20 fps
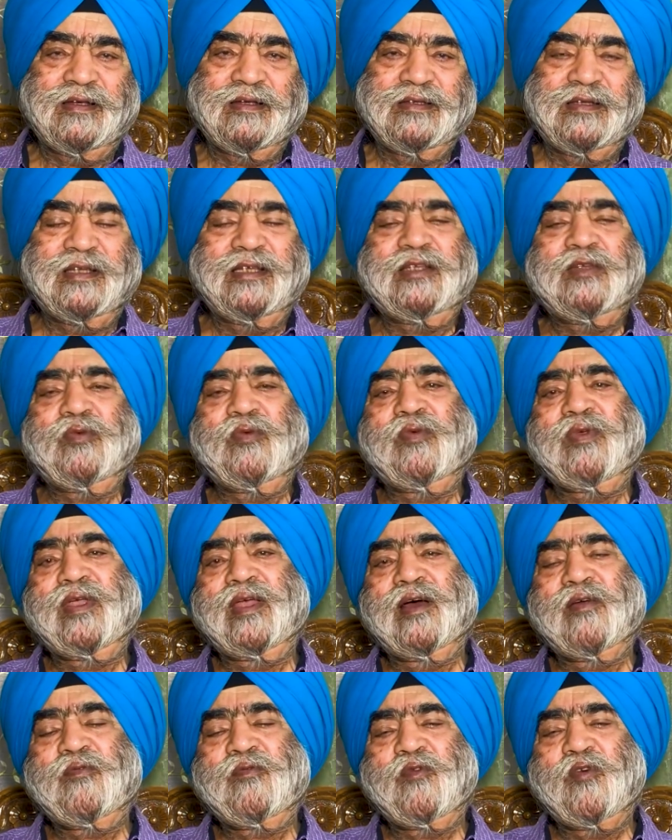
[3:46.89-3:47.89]
Since we
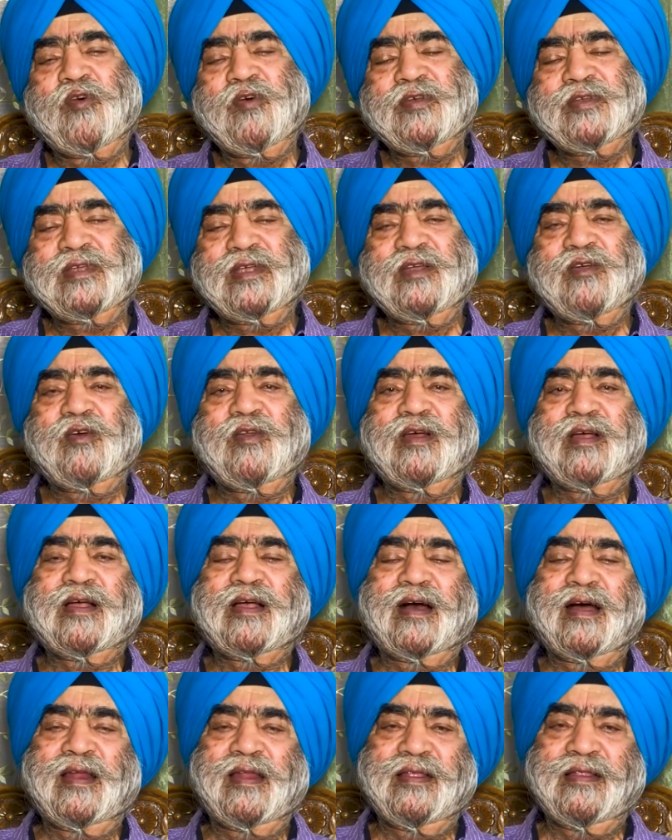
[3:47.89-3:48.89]
are focusing on
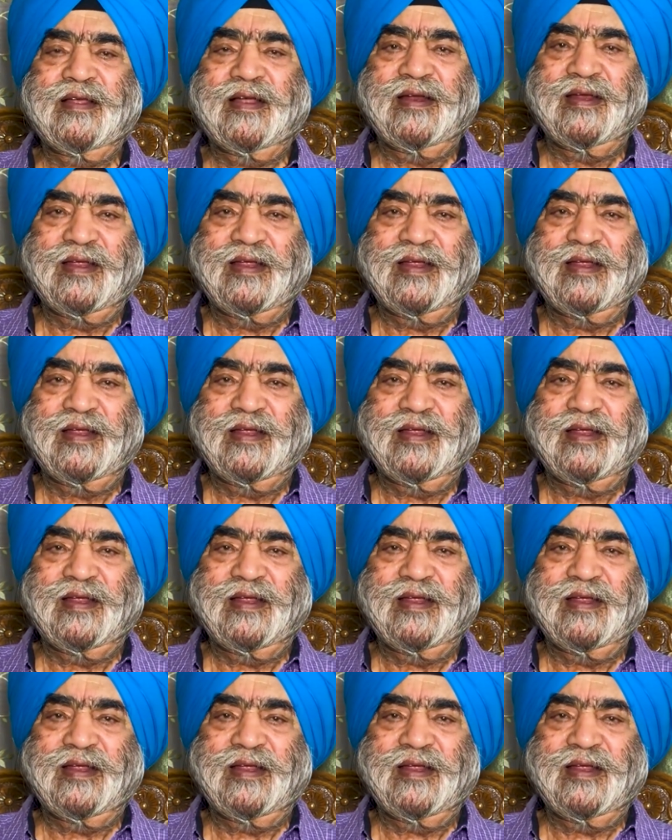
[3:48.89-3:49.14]
Akali Dal